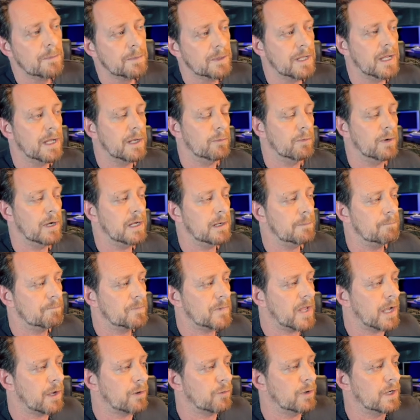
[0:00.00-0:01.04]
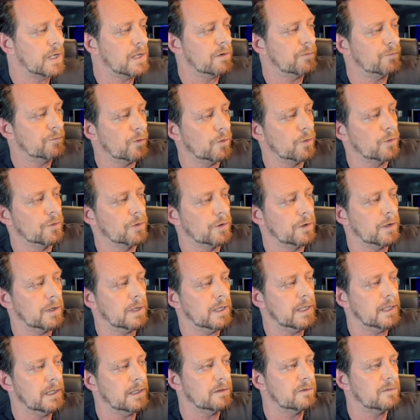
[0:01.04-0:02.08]
But anyway, I create a folder
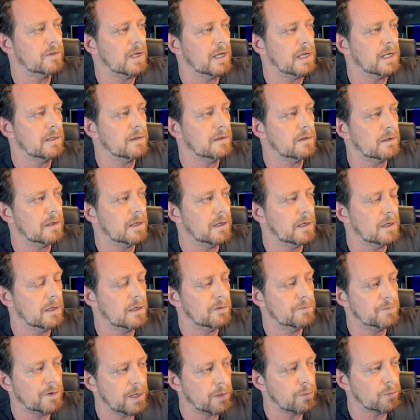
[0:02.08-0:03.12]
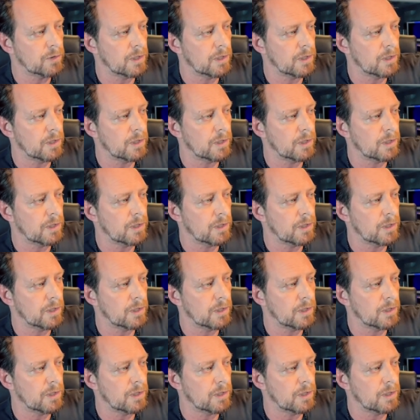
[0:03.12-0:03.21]
inside Final